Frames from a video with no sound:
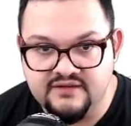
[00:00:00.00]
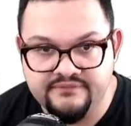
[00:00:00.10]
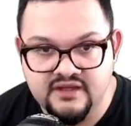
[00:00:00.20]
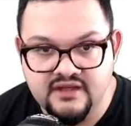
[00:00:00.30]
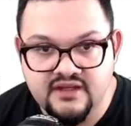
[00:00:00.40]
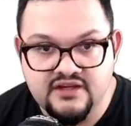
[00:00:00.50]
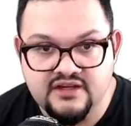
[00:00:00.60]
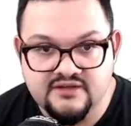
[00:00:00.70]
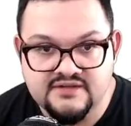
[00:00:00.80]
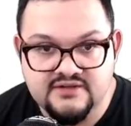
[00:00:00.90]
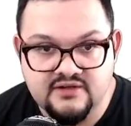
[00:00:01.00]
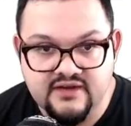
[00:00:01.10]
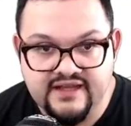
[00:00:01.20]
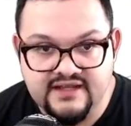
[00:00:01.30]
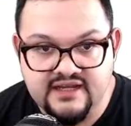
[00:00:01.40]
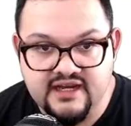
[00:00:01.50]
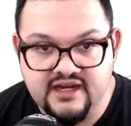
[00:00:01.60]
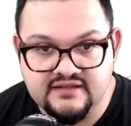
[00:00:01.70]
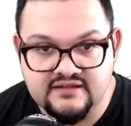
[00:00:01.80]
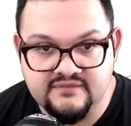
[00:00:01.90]
You can also go ahead and
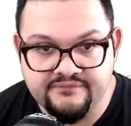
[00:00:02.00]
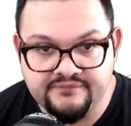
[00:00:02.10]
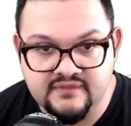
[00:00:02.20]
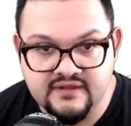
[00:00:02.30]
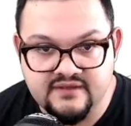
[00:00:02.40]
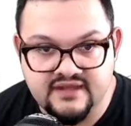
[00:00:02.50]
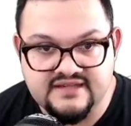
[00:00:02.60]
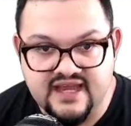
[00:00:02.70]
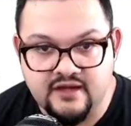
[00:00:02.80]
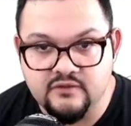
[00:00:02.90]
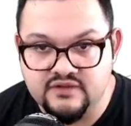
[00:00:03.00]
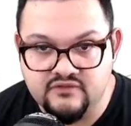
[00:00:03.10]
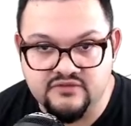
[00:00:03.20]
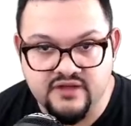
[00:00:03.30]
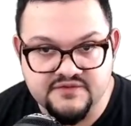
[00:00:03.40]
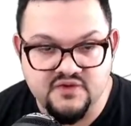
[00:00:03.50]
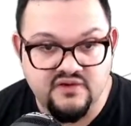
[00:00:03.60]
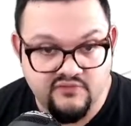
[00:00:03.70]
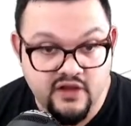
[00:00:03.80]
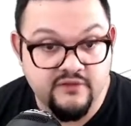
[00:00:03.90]
cut things out with the Revolve. So a
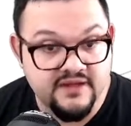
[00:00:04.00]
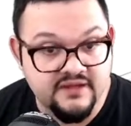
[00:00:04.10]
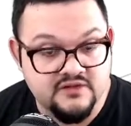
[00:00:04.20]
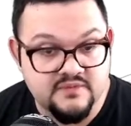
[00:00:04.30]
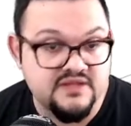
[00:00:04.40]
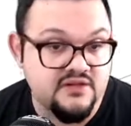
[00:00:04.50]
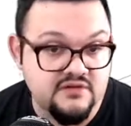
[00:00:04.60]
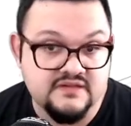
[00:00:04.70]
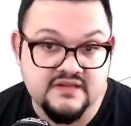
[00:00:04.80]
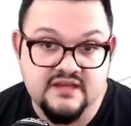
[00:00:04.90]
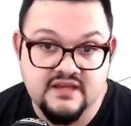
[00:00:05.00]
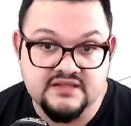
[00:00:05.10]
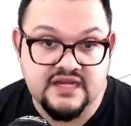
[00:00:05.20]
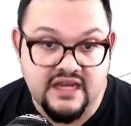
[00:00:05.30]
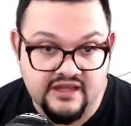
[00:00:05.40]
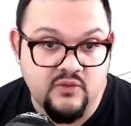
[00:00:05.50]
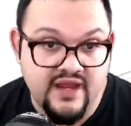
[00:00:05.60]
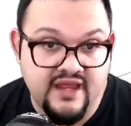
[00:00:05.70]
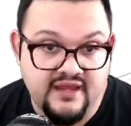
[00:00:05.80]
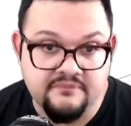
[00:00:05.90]
Revolve can also be used to cut
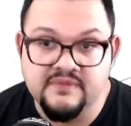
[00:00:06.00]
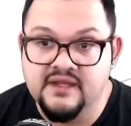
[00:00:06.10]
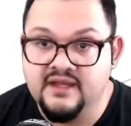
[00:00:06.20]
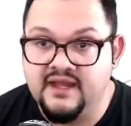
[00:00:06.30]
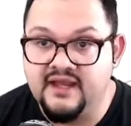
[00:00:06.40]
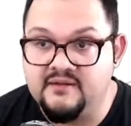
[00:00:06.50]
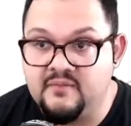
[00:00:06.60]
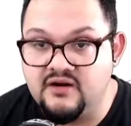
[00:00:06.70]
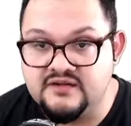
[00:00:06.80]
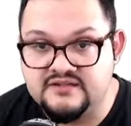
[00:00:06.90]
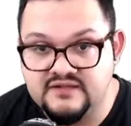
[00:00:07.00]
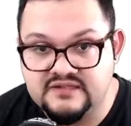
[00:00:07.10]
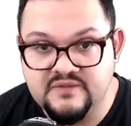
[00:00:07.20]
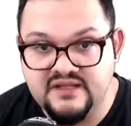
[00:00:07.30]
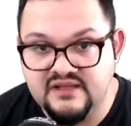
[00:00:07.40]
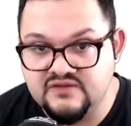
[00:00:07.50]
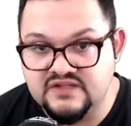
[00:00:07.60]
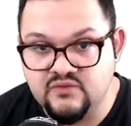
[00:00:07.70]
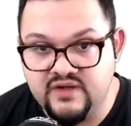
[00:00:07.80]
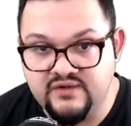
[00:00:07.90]
away at a part. So this could be an
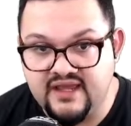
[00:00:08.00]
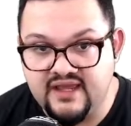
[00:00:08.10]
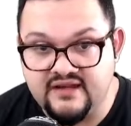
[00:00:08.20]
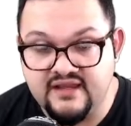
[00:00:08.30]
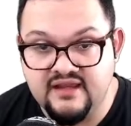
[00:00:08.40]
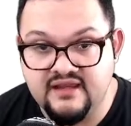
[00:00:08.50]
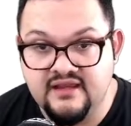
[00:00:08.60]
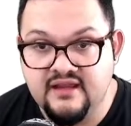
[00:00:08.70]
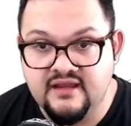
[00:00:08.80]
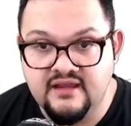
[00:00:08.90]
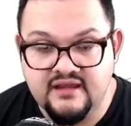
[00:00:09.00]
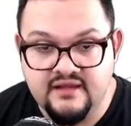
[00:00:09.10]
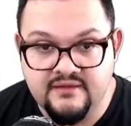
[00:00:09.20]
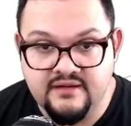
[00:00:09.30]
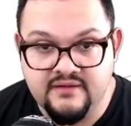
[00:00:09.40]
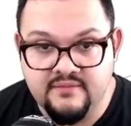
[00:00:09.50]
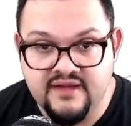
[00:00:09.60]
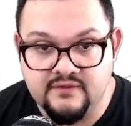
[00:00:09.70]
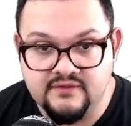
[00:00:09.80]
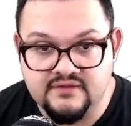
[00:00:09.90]
interesting way to add a
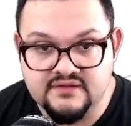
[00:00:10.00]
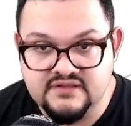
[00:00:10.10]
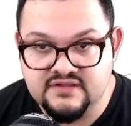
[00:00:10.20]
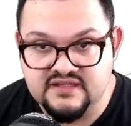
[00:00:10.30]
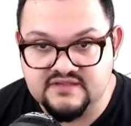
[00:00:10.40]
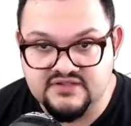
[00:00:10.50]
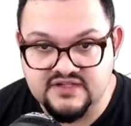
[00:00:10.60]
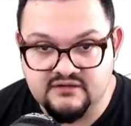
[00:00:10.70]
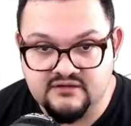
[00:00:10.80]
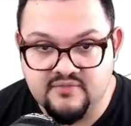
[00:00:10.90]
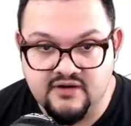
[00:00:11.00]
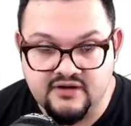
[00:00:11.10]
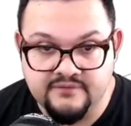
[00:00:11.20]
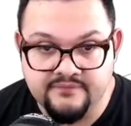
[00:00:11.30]
bevel to this particular part.